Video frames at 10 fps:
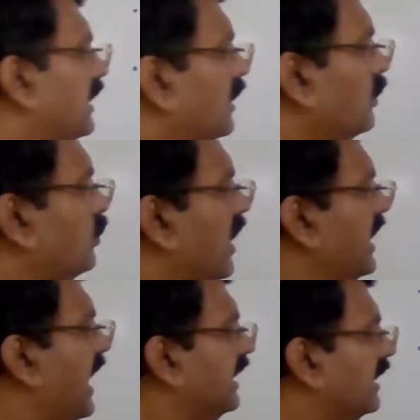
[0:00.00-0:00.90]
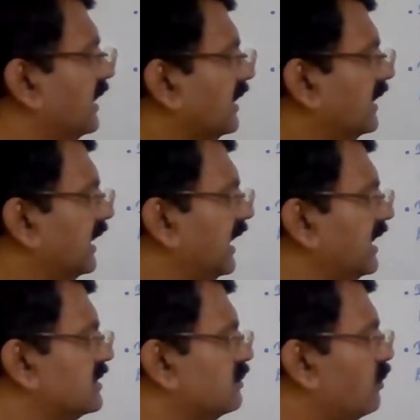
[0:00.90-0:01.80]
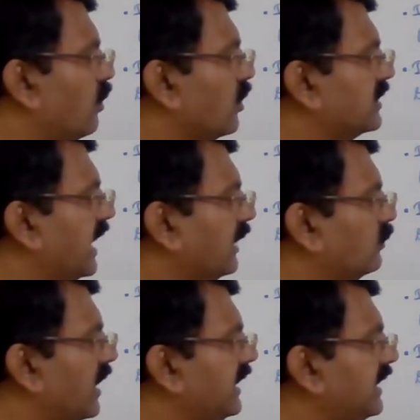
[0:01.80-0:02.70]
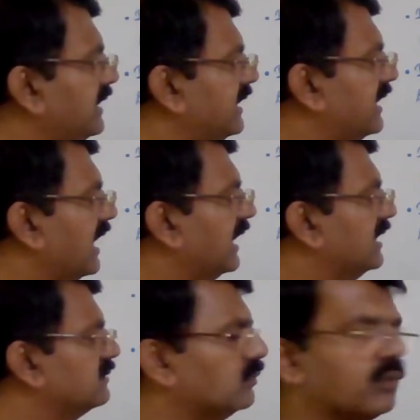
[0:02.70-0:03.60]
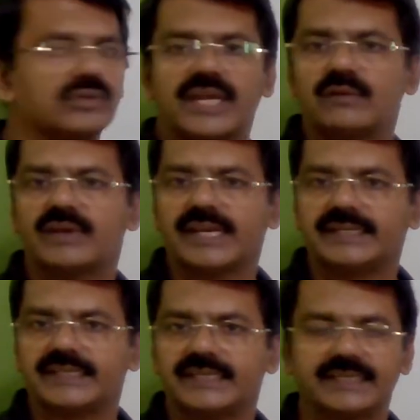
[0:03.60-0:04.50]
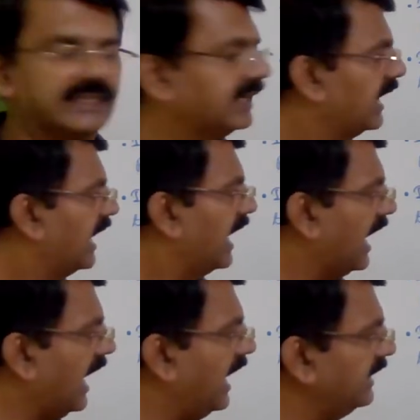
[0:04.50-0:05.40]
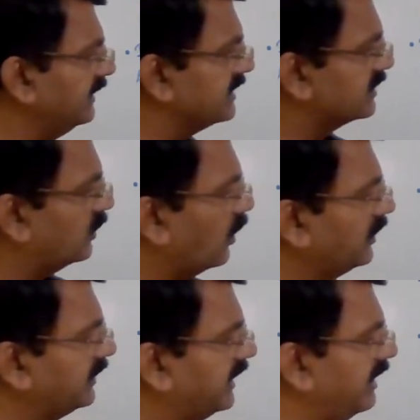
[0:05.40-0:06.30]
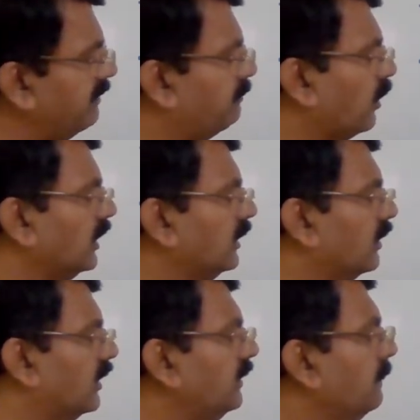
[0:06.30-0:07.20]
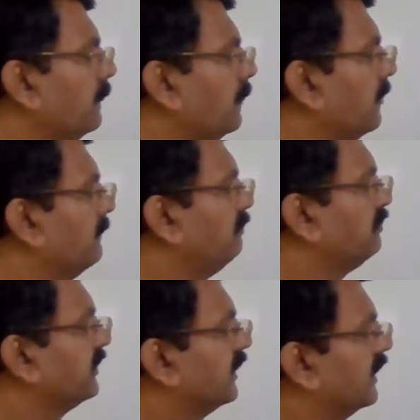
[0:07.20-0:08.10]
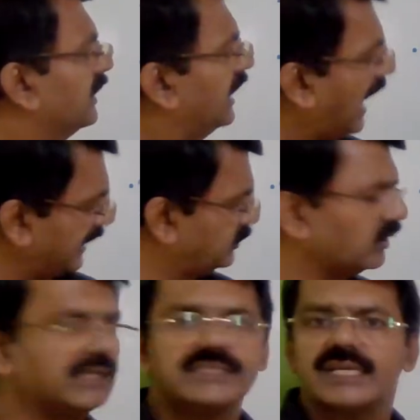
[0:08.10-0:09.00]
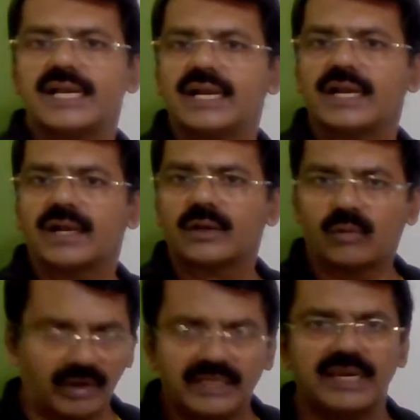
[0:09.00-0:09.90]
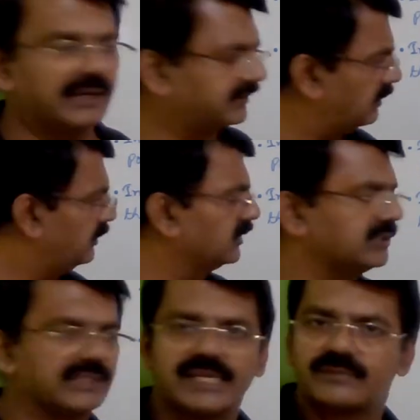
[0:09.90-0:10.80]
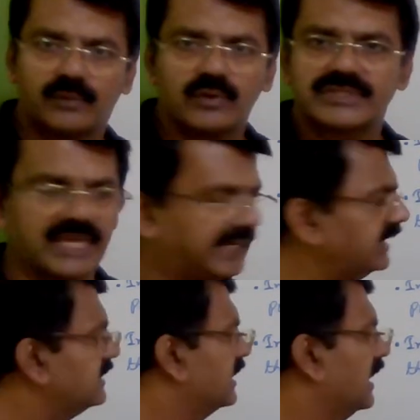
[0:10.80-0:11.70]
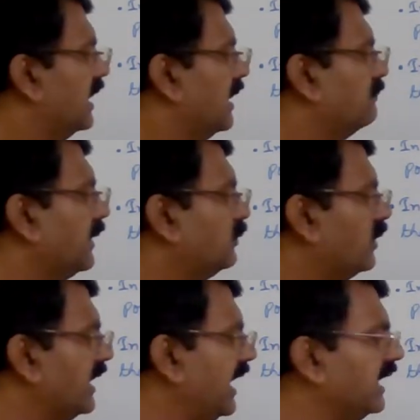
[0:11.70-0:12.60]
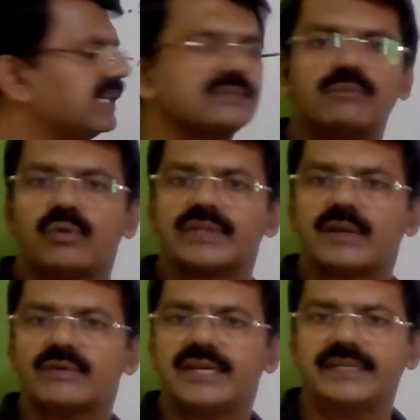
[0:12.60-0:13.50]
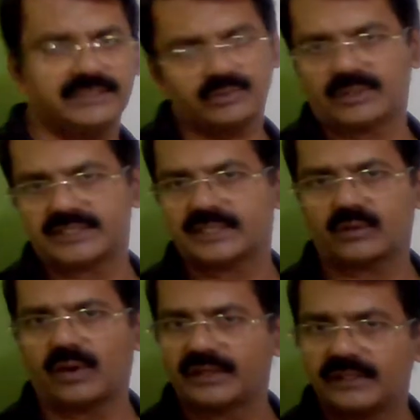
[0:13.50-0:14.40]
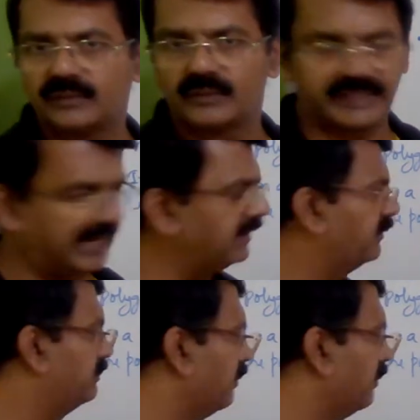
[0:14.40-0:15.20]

one angle is more than, one interior angle is more than 180 degree. And this concave polygon, actually it's a quadrilateral because it has 4 sides, but one angle is more than 180, so it is a concave